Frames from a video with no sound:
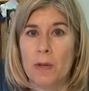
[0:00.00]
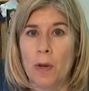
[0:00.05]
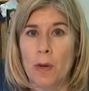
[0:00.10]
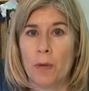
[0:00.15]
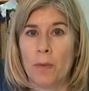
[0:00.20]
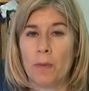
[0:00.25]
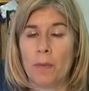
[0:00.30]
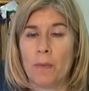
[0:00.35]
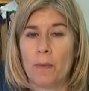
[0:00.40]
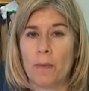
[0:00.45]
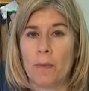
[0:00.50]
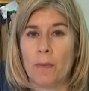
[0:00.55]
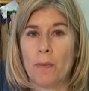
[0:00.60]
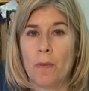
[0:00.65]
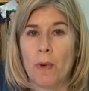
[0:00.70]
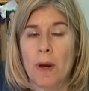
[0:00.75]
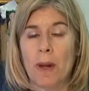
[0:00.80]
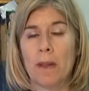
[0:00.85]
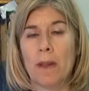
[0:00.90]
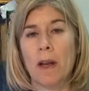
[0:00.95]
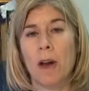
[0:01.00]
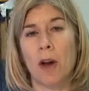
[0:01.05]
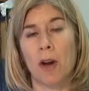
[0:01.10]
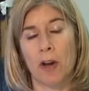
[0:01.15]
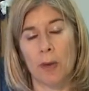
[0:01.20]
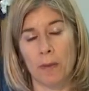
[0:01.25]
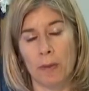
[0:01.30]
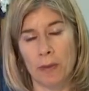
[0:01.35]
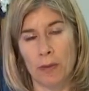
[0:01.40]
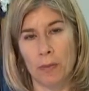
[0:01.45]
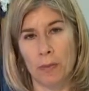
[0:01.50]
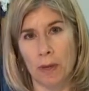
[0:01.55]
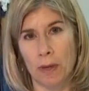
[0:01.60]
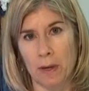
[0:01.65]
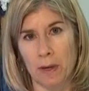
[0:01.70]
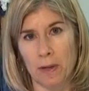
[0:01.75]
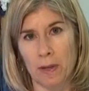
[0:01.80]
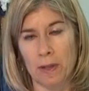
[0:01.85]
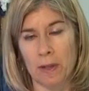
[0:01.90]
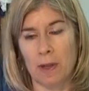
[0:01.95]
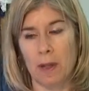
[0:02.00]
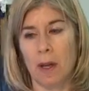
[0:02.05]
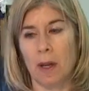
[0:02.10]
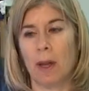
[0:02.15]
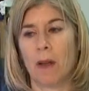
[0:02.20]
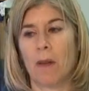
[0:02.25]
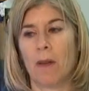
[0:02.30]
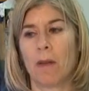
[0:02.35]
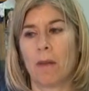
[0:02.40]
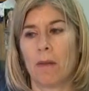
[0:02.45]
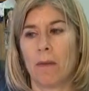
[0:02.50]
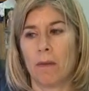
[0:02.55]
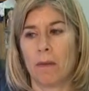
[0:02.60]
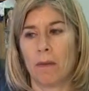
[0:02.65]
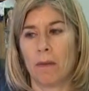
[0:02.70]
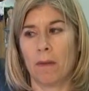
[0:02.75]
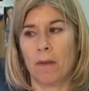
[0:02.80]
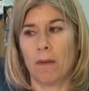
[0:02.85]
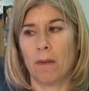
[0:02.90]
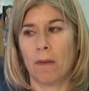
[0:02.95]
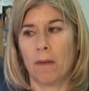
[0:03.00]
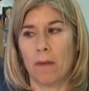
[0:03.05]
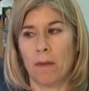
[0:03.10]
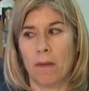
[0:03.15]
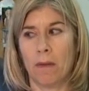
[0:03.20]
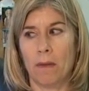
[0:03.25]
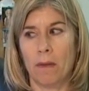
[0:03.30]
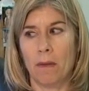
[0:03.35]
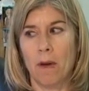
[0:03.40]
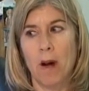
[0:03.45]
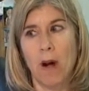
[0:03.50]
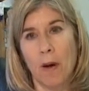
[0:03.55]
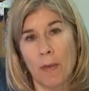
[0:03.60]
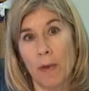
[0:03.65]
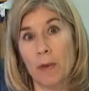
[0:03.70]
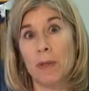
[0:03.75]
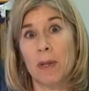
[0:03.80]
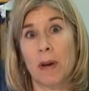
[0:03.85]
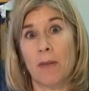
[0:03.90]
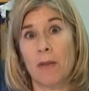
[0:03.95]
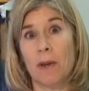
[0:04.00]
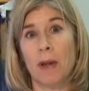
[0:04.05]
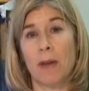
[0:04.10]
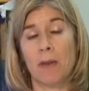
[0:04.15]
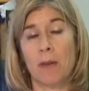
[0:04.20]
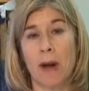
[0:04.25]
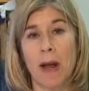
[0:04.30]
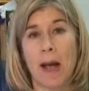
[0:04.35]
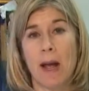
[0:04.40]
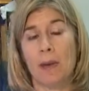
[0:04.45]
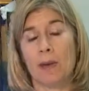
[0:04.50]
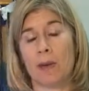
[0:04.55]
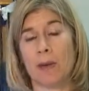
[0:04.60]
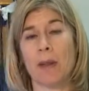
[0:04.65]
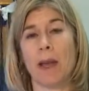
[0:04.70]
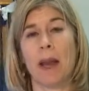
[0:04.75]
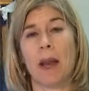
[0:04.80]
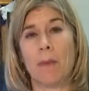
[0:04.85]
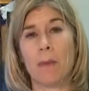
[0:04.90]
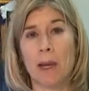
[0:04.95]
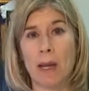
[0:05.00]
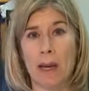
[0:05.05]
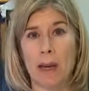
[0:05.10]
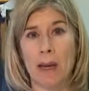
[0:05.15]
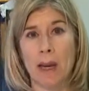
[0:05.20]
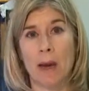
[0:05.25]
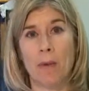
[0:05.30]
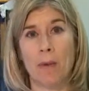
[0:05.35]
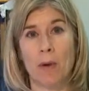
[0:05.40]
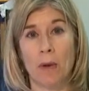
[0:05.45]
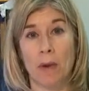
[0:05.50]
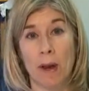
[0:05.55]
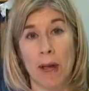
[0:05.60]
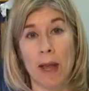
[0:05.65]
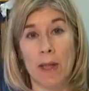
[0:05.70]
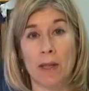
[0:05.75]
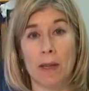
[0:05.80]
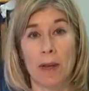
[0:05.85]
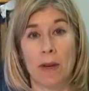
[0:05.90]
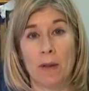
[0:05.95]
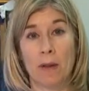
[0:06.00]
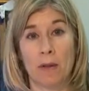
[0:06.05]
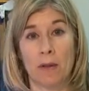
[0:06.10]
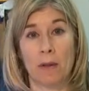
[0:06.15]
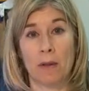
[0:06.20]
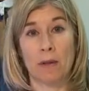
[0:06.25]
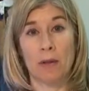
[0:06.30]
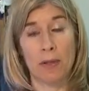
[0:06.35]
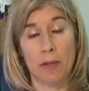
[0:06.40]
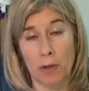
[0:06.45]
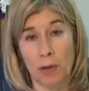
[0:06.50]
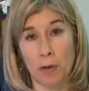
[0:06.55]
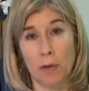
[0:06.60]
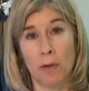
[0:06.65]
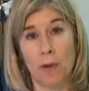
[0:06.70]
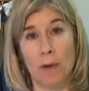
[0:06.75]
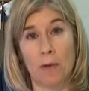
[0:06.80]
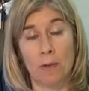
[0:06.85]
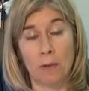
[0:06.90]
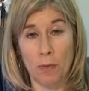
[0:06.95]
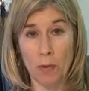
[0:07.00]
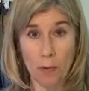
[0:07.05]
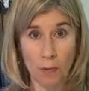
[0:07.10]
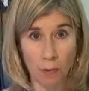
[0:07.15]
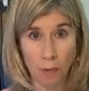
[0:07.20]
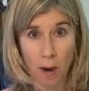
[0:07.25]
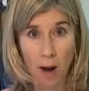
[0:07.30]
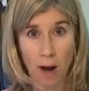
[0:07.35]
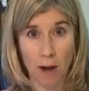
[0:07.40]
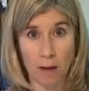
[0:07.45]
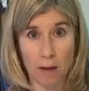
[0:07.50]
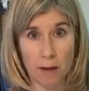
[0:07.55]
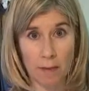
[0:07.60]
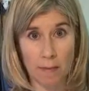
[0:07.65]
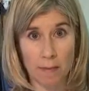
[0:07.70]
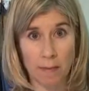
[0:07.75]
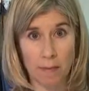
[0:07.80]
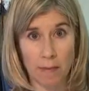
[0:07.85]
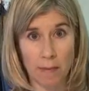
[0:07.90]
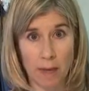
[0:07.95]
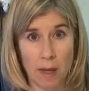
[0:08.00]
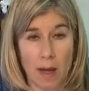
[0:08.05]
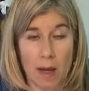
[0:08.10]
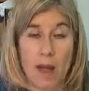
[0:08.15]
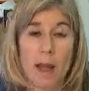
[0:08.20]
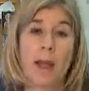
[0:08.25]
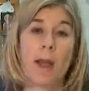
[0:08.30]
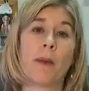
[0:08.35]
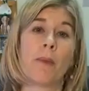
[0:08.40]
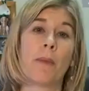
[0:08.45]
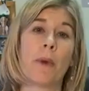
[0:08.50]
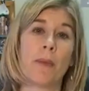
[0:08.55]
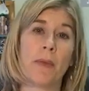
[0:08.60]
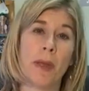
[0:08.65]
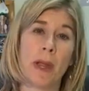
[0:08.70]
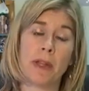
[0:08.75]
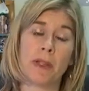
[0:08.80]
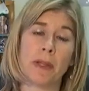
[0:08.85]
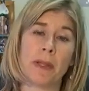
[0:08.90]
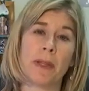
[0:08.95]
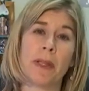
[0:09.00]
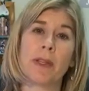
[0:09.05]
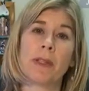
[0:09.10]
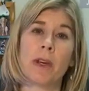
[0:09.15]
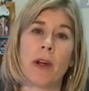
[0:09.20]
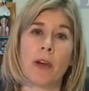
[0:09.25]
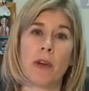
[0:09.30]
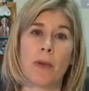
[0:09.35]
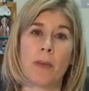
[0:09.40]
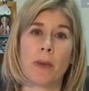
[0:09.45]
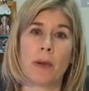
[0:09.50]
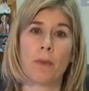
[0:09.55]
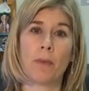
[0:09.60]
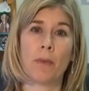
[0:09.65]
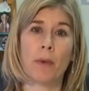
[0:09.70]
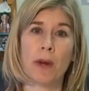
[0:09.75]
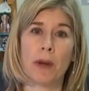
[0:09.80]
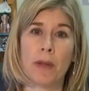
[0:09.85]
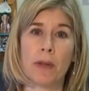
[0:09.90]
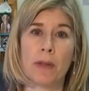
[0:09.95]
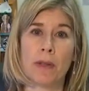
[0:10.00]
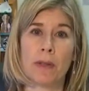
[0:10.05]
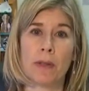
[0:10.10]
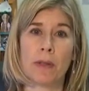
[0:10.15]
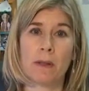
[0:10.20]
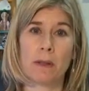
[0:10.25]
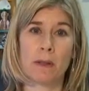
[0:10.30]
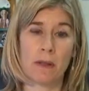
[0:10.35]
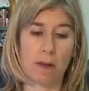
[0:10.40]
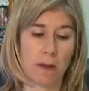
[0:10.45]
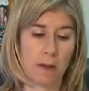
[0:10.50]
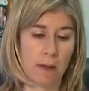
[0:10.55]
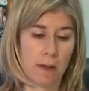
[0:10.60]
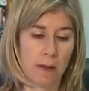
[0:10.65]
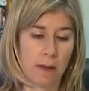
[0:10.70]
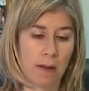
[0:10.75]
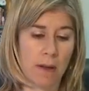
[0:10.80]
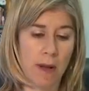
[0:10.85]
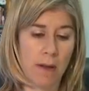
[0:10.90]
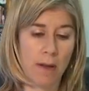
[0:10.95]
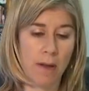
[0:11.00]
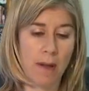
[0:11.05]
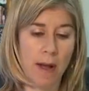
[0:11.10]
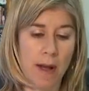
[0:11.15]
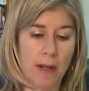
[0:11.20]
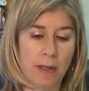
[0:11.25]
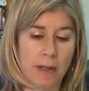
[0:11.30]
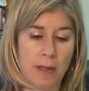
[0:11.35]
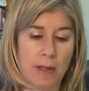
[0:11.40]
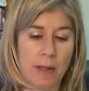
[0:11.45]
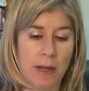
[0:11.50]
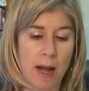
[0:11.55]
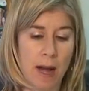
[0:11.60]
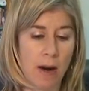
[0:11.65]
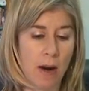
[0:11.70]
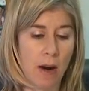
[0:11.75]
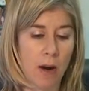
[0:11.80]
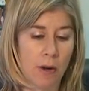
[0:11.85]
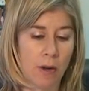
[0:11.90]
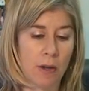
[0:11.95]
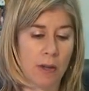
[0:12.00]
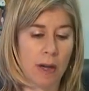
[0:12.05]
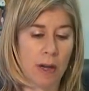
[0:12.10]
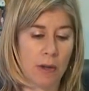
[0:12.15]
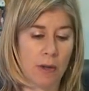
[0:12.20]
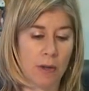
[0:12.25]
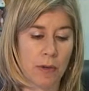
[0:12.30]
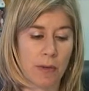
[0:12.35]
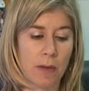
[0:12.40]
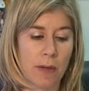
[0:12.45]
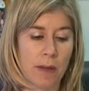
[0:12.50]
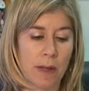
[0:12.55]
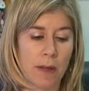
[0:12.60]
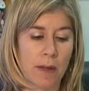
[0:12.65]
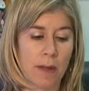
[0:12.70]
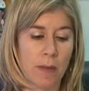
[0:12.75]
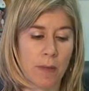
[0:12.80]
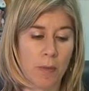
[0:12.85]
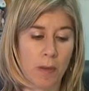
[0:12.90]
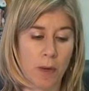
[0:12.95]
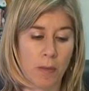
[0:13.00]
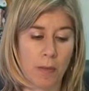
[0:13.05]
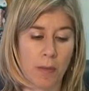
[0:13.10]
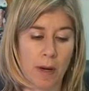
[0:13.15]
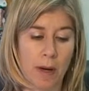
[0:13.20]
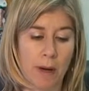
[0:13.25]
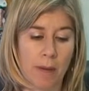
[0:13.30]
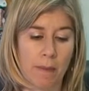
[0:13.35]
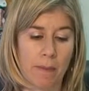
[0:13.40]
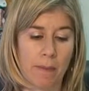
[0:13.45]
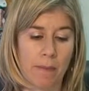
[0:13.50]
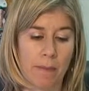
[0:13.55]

So one of the arguments was almost every other house in that immediate neighborhood has a skirted roof walk. But the HEC's argument was, nonetheless, it's not architecturally appropriate.